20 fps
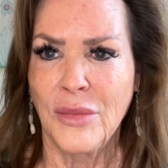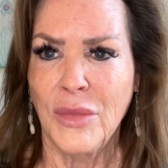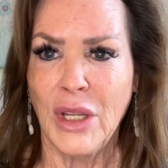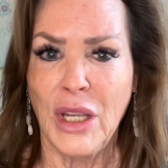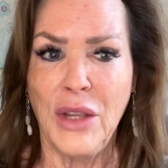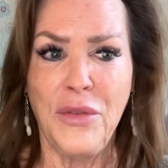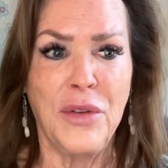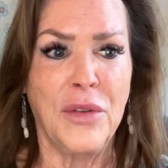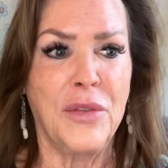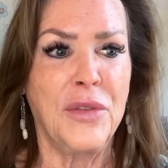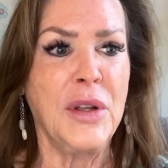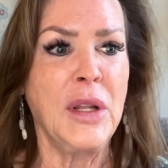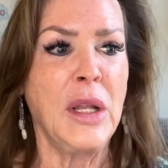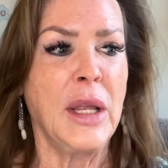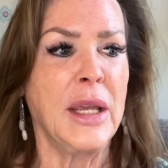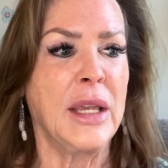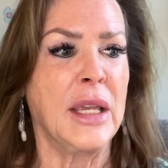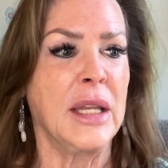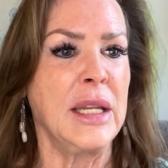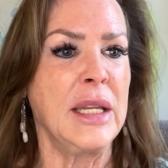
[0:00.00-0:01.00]
If you feel
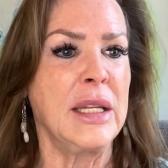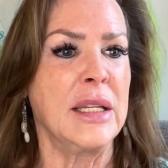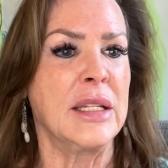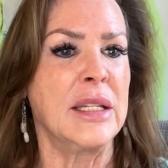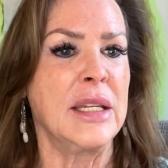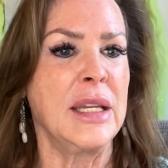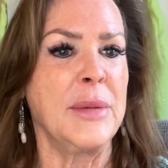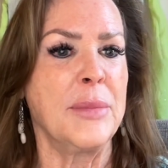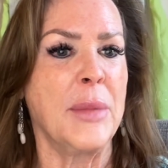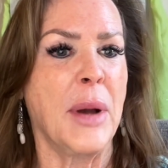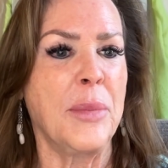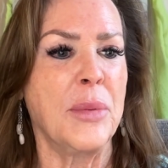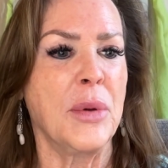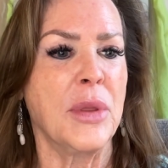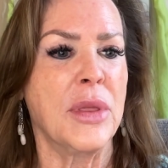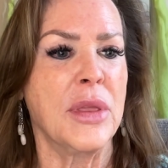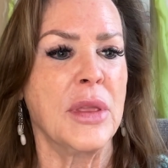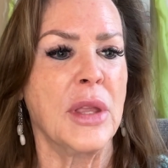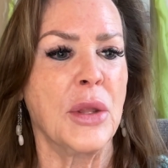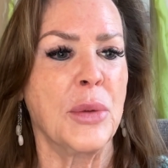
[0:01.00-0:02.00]
like you need to team up
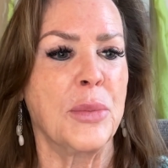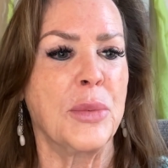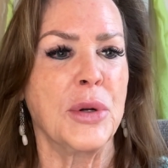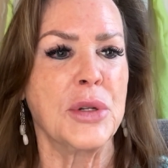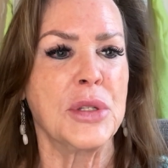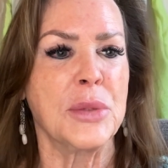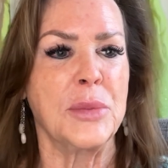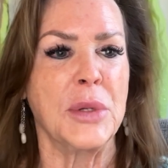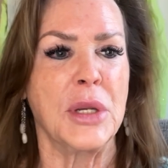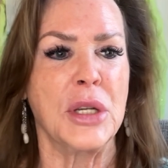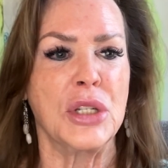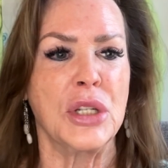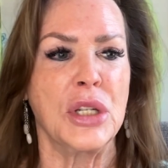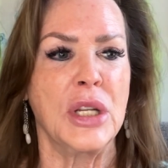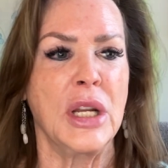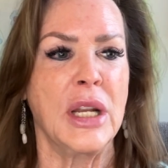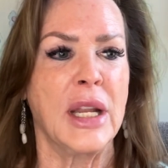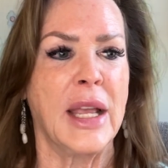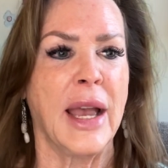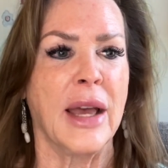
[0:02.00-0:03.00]
with another person because you
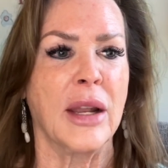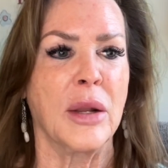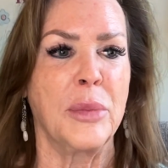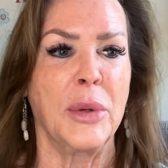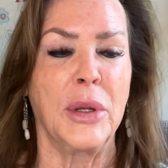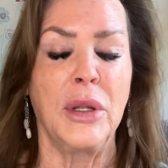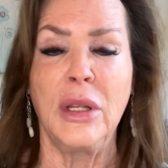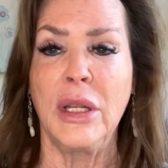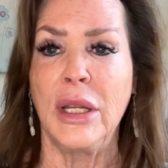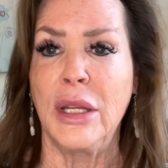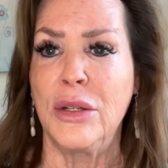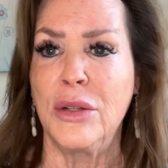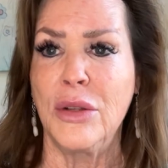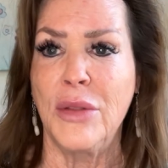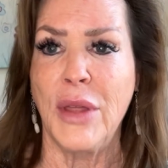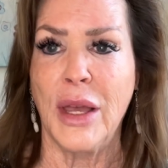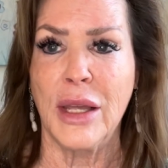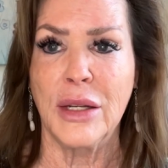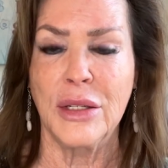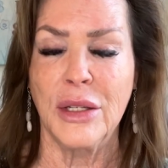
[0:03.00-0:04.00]
need accountability, do
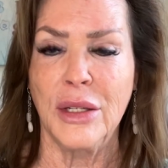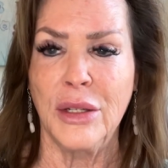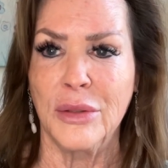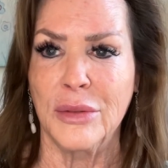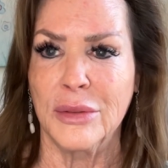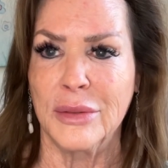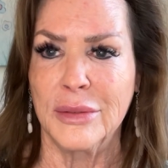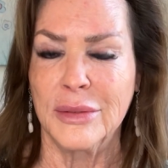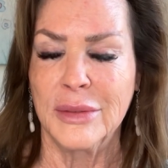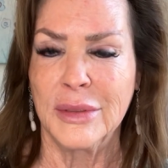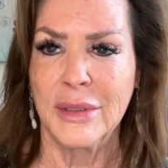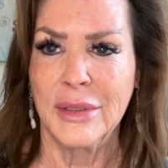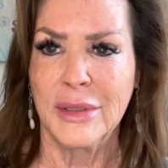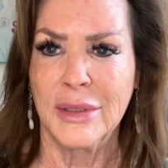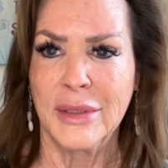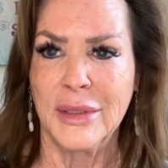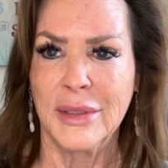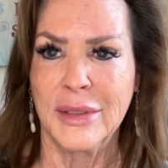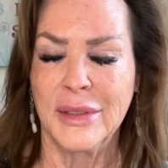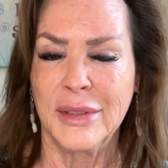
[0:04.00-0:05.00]
that too.
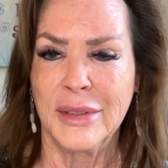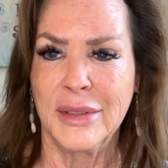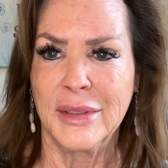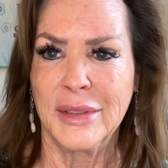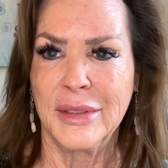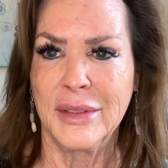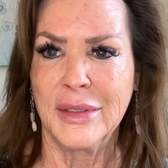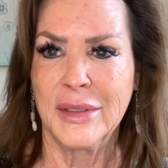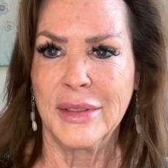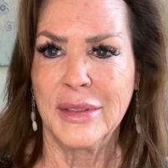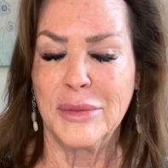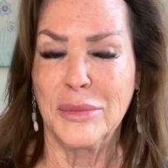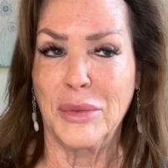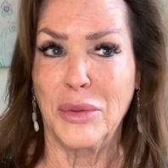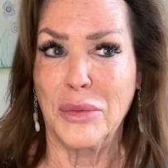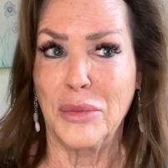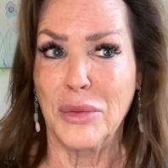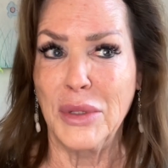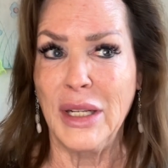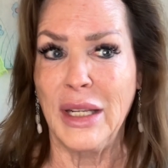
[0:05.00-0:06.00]

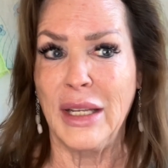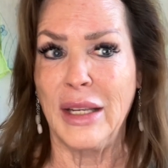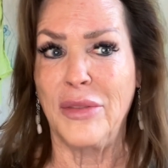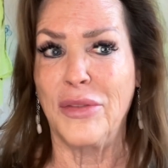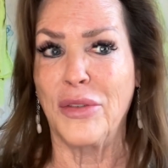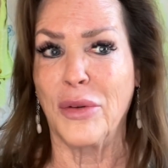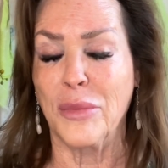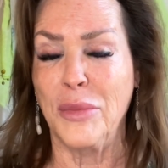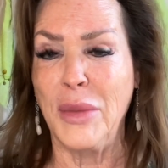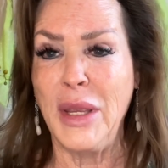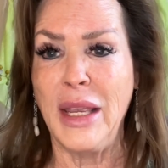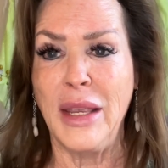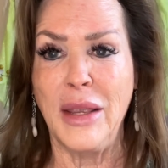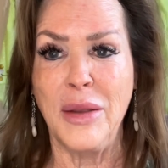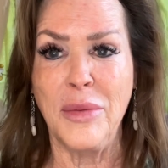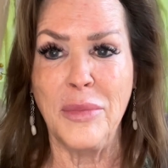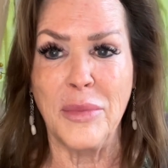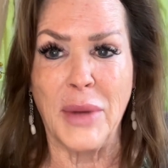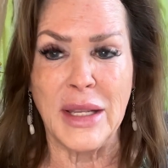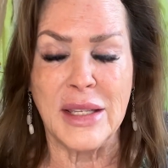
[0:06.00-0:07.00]
Really, for me,
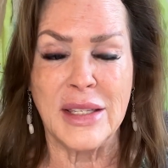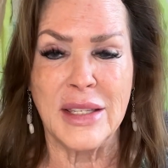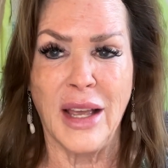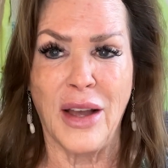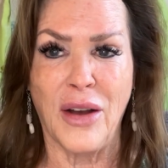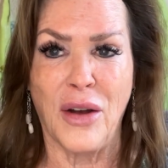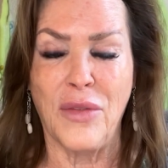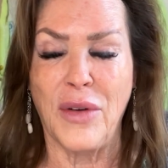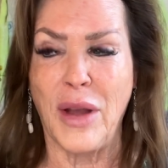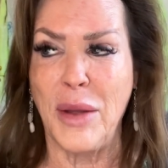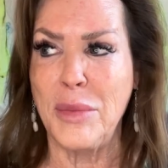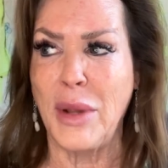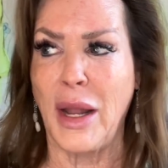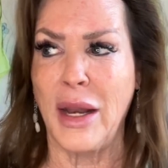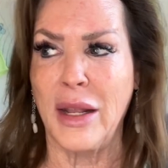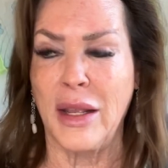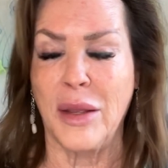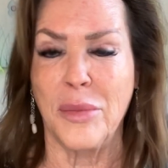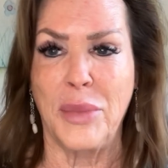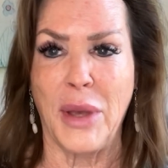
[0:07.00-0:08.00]
myself, I'm not
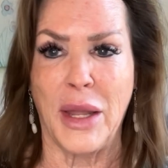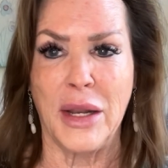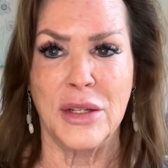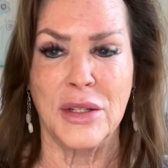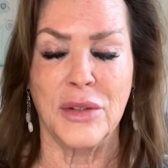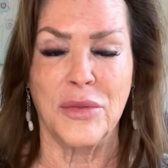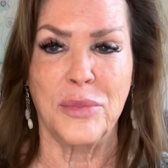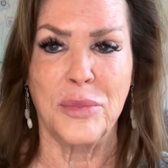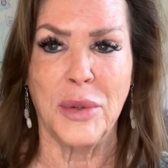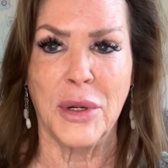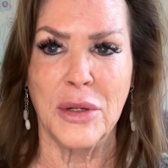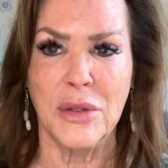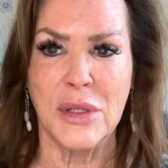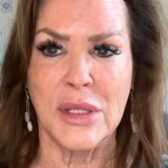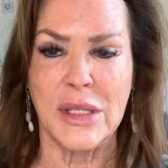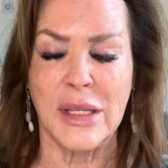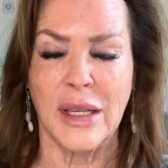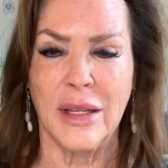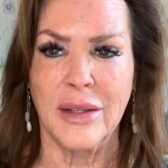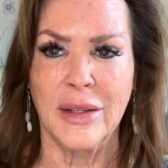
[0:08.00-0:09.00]
a competitive
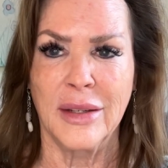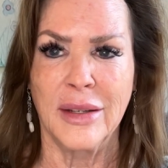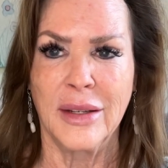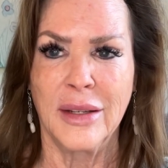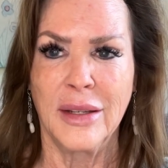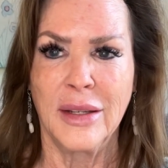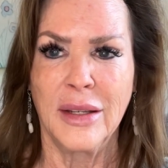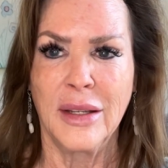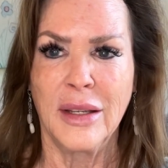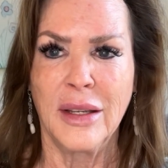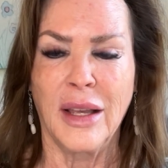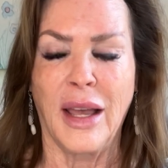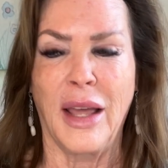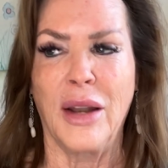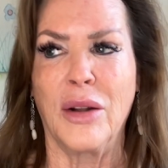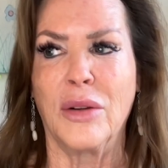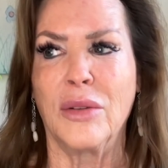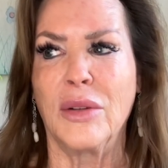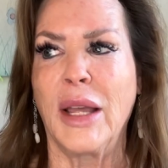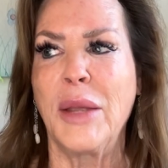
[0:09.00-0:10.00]
person. I
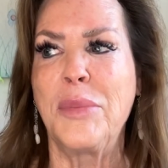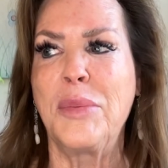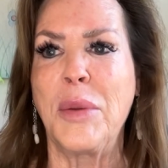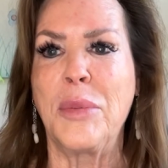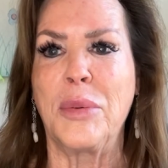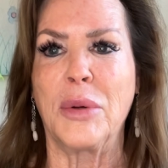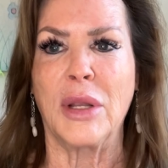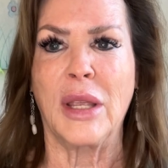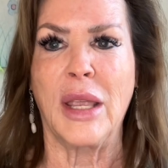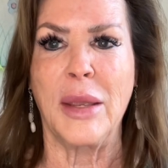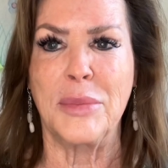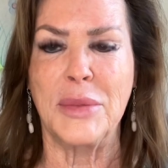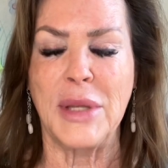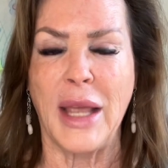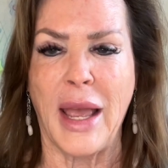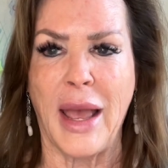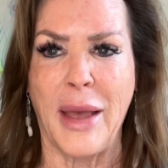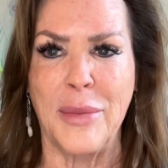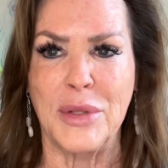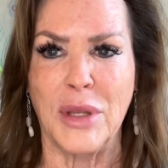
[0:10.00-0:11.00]
don't like people to keep
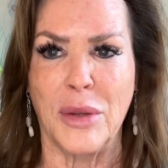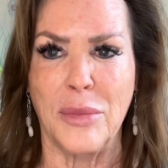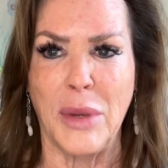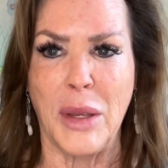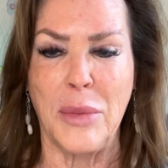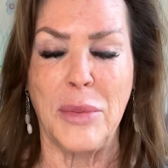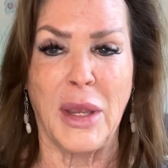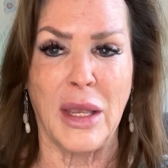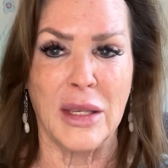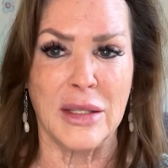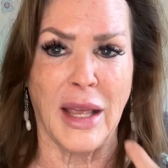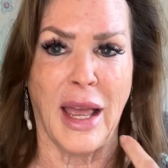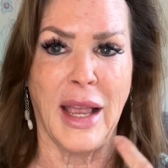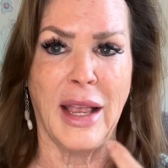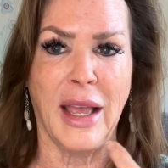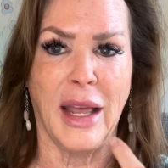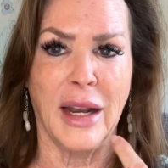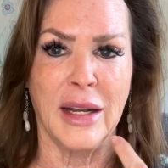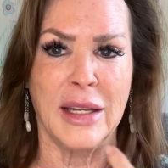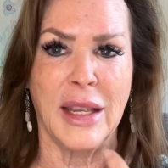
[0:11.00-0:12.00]
tabs on me because I
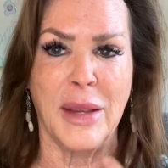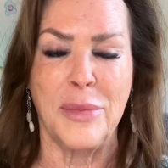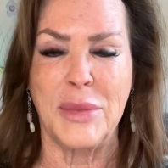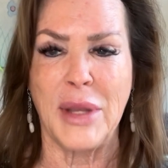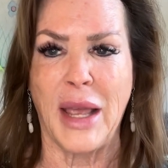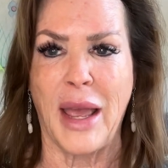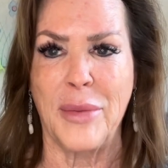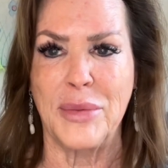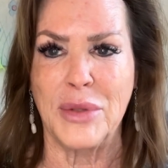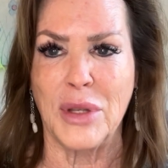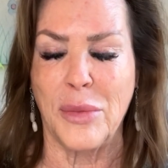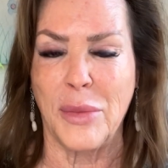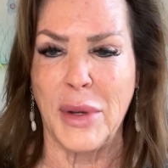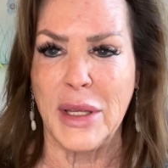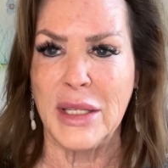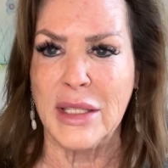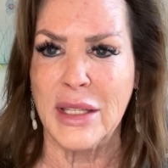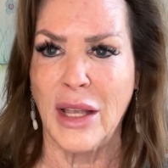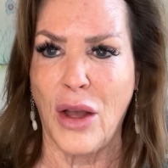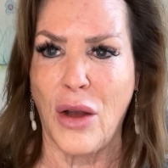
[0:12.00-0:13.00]
got to keep tabs on
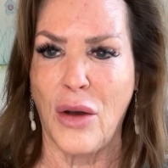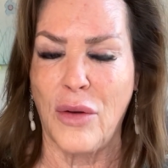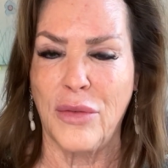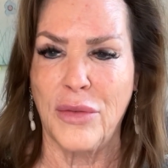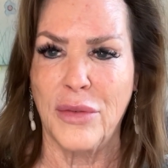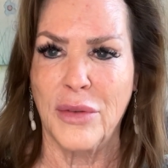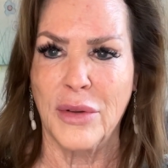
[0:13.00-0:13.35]
myself.